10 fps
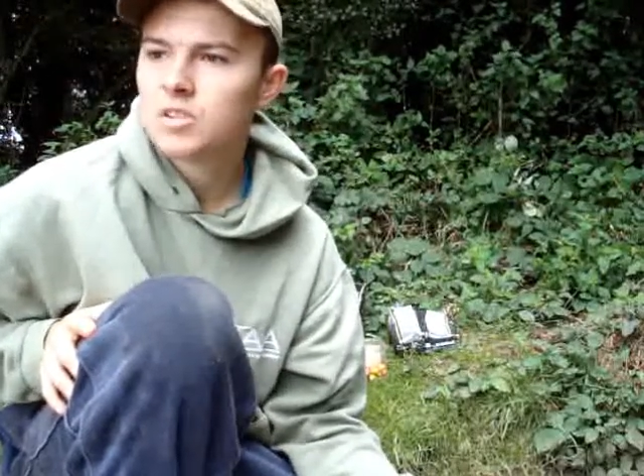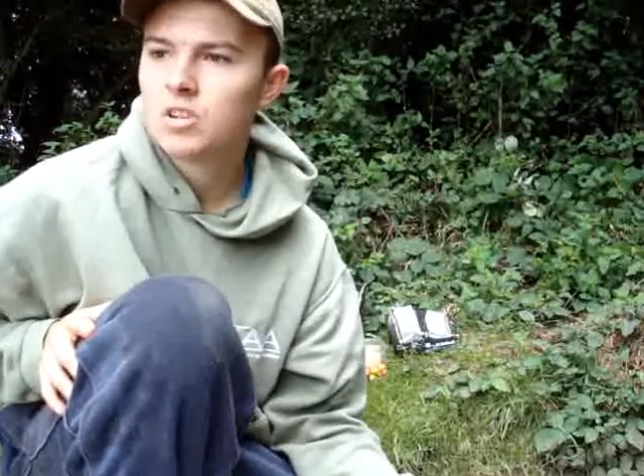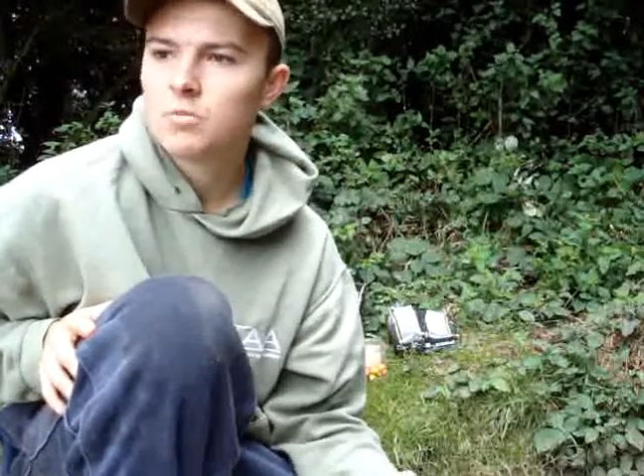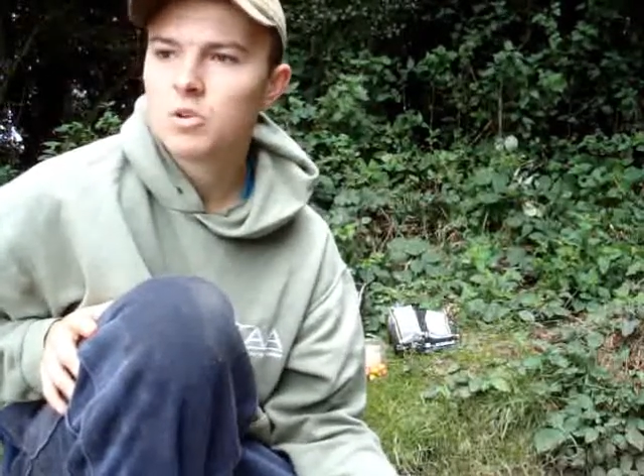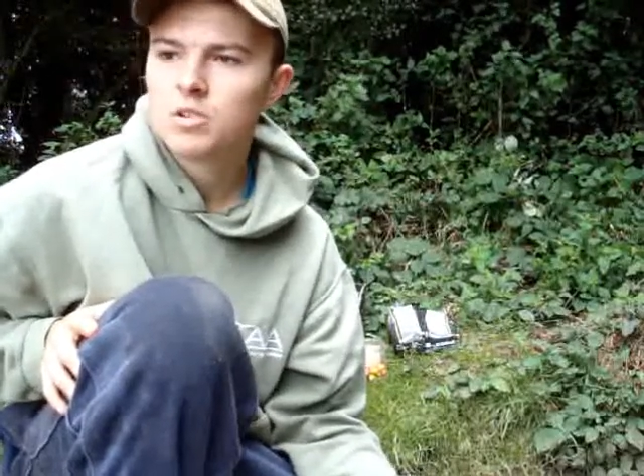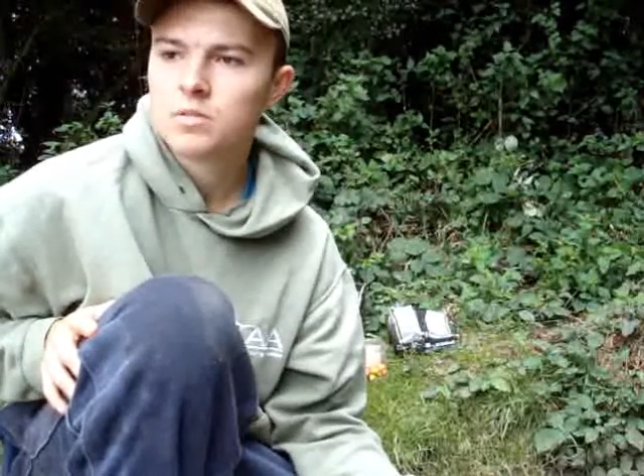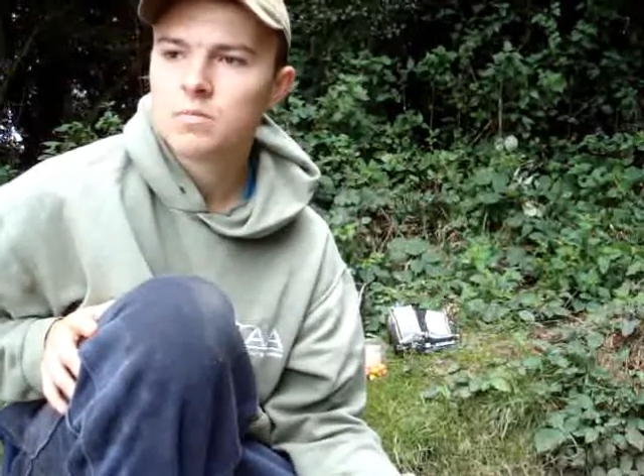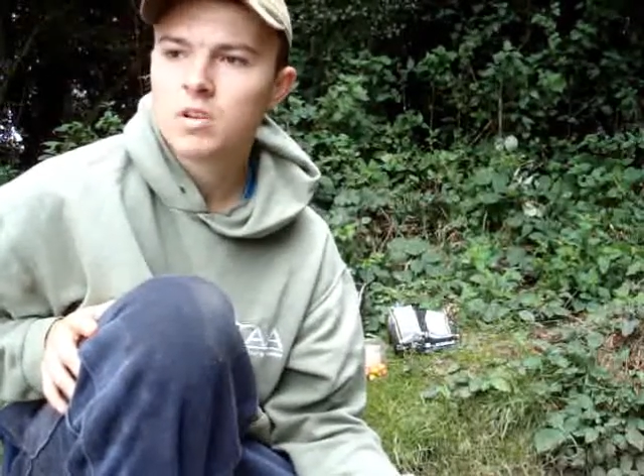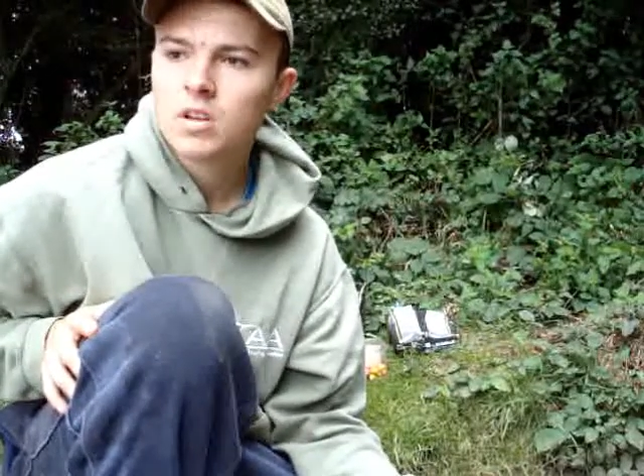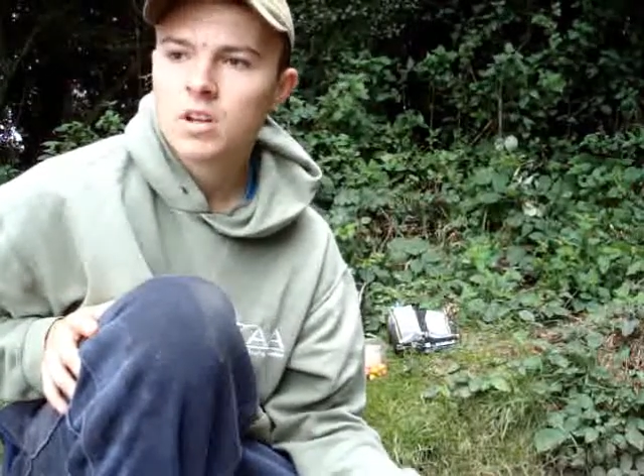So I put some
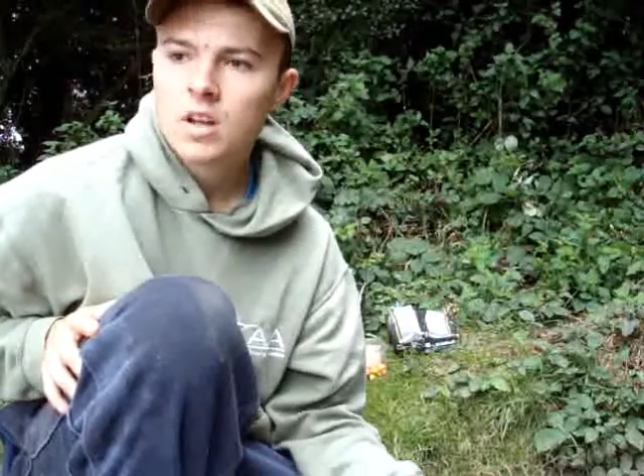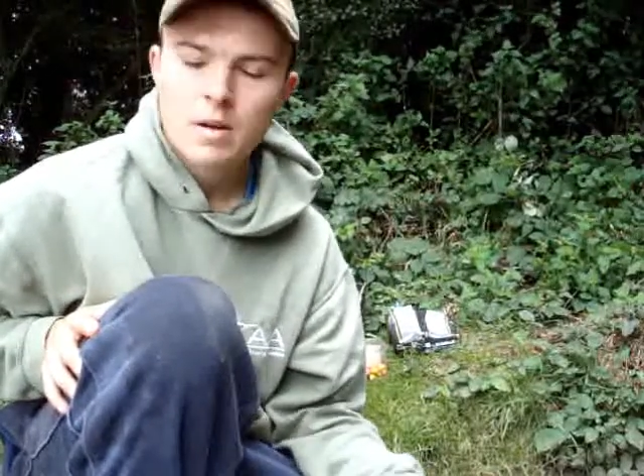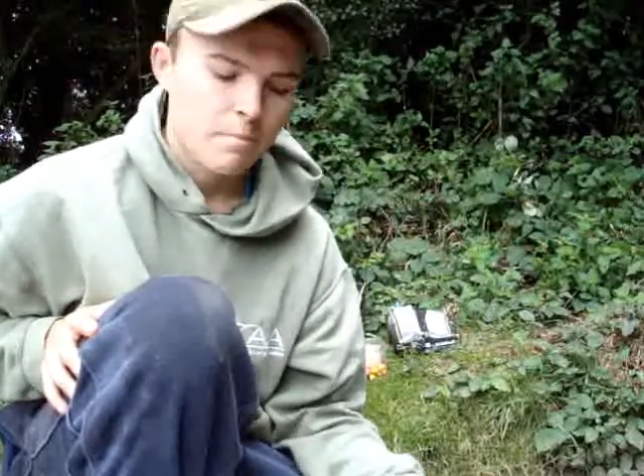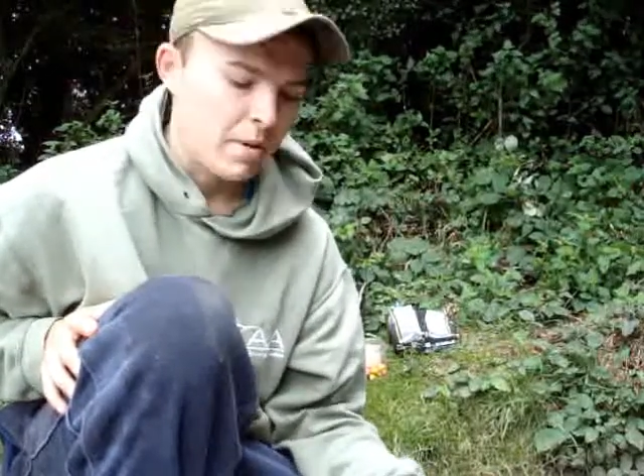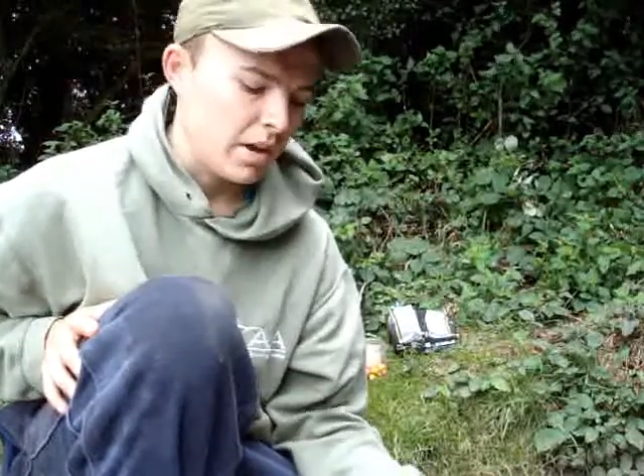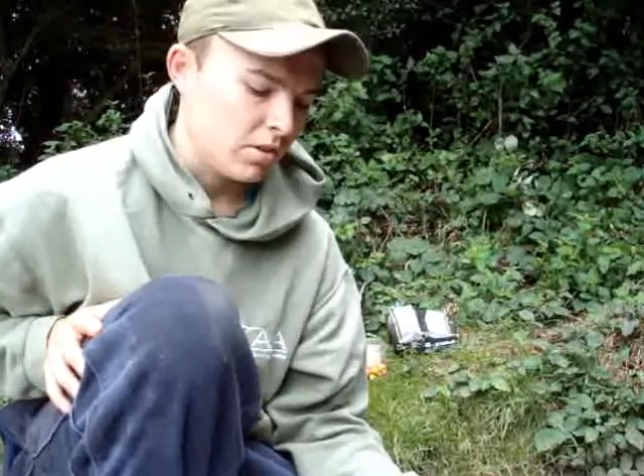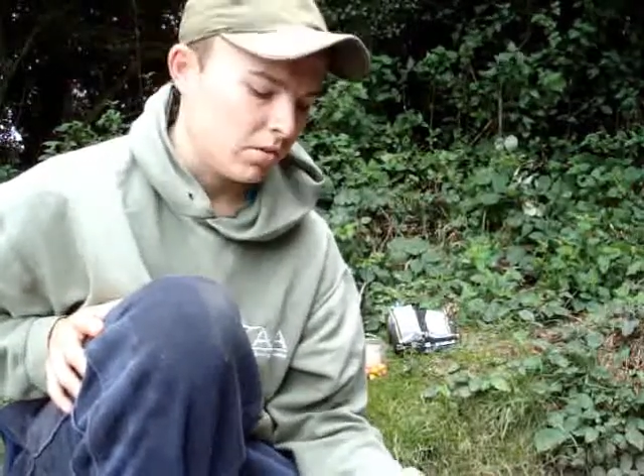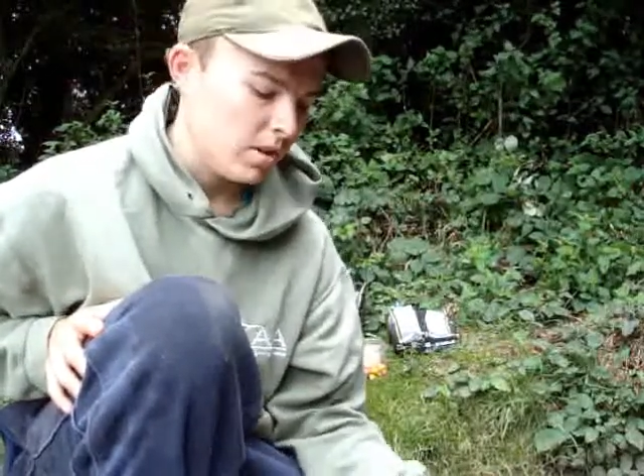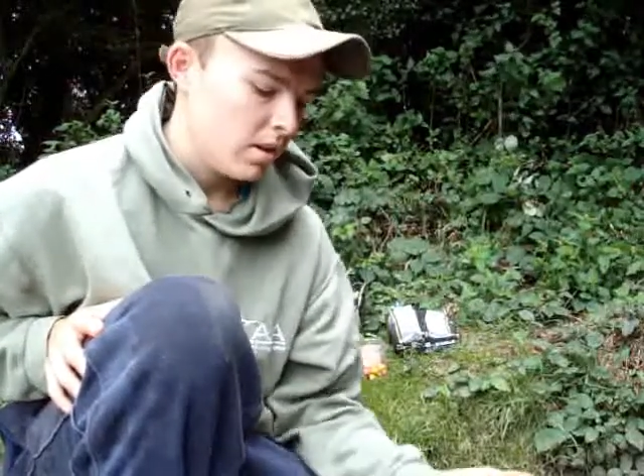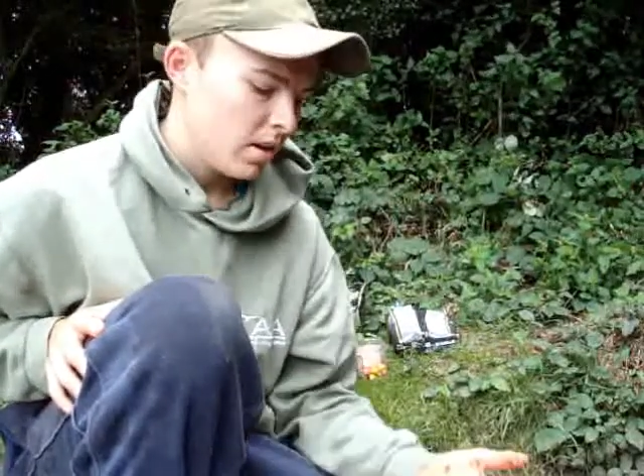baits
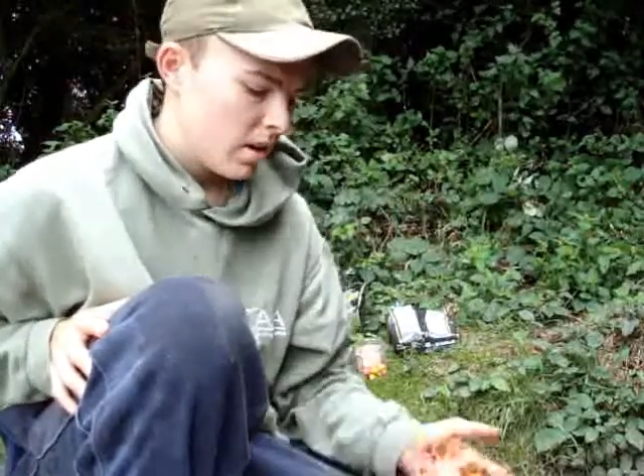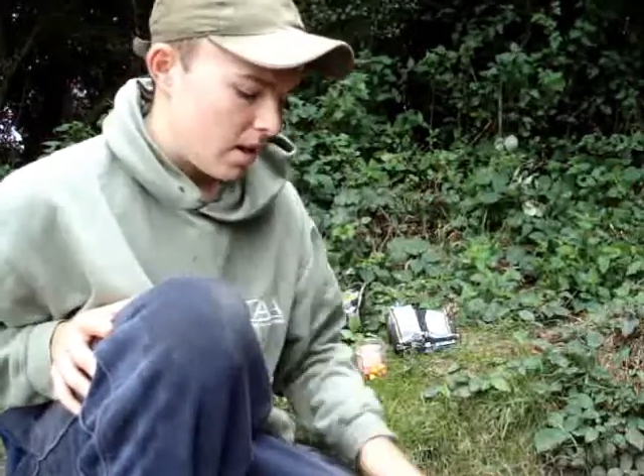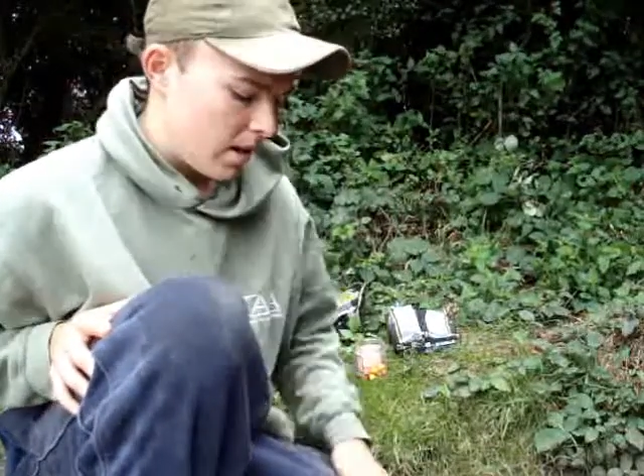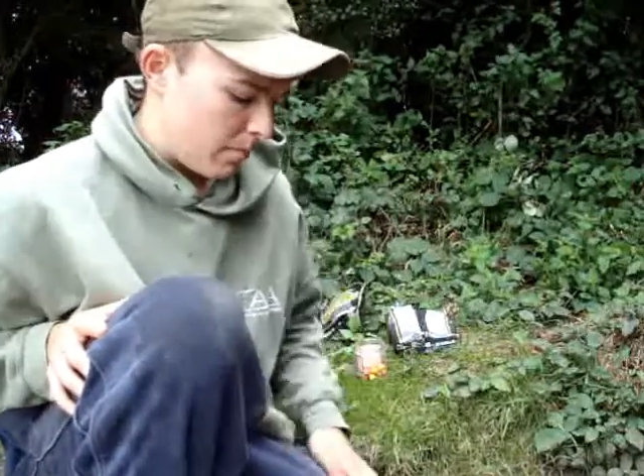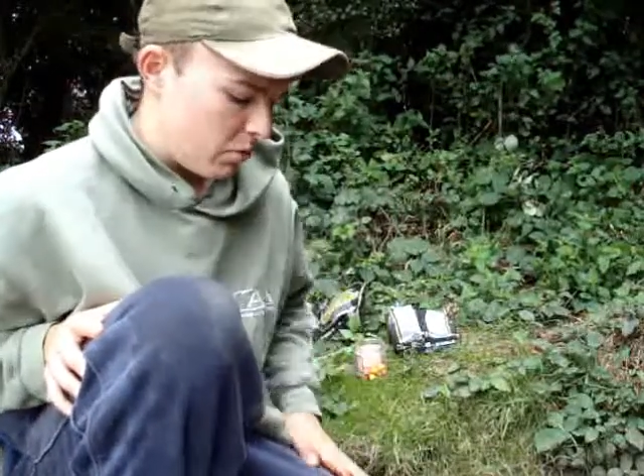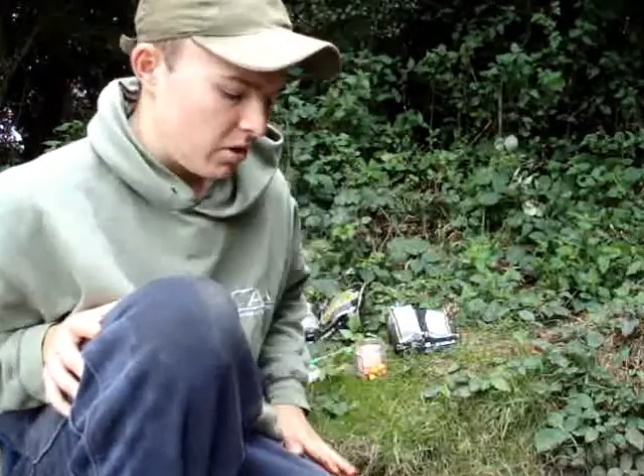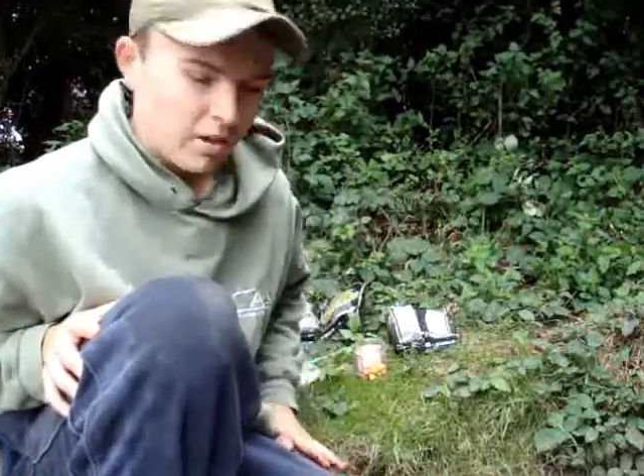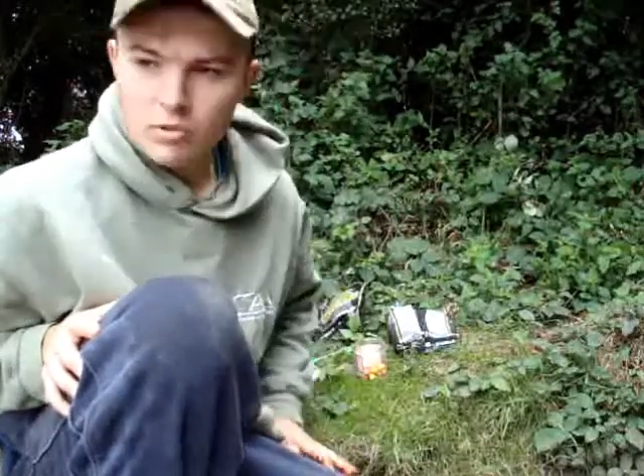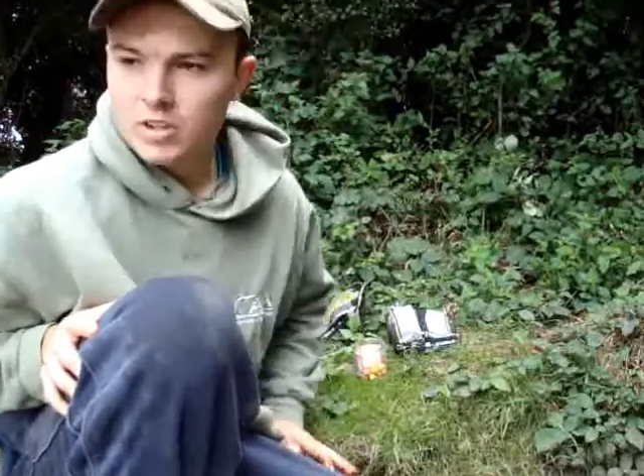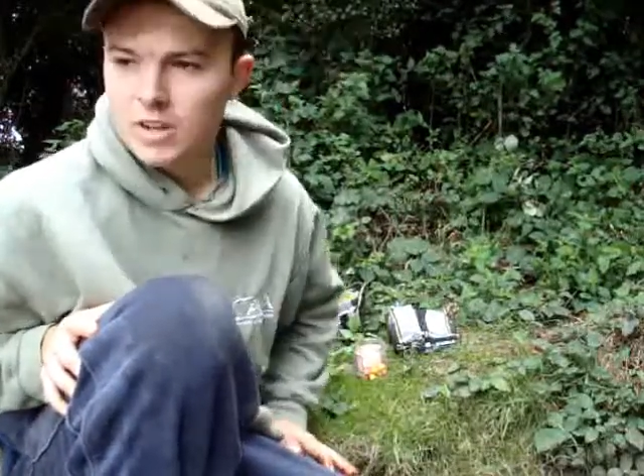on it, and when I
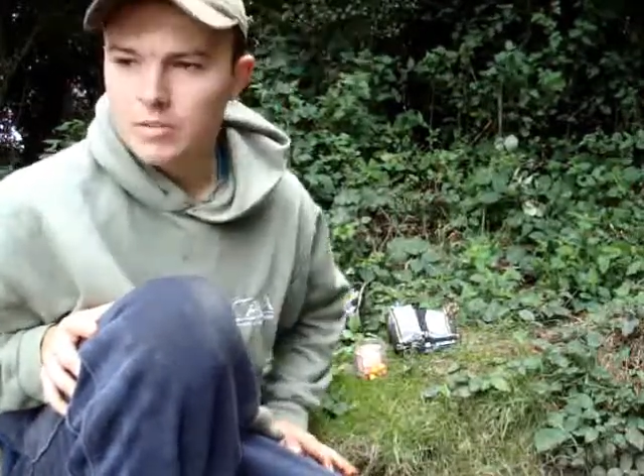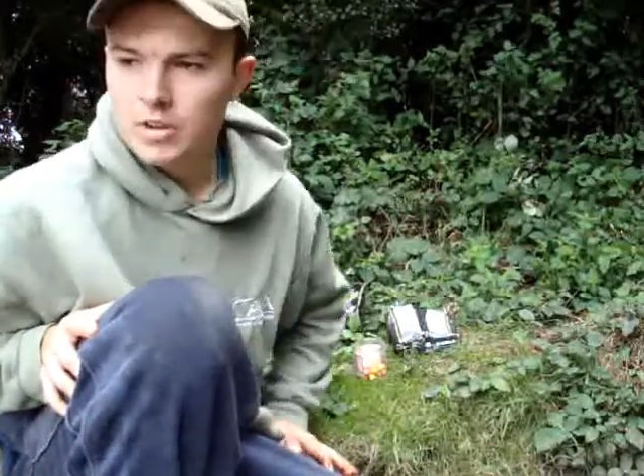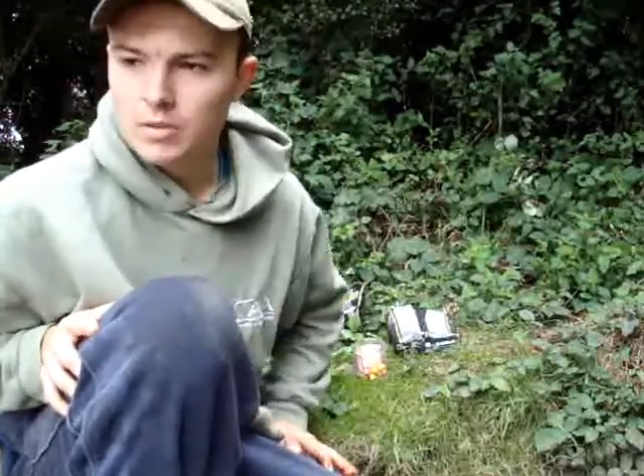weren't having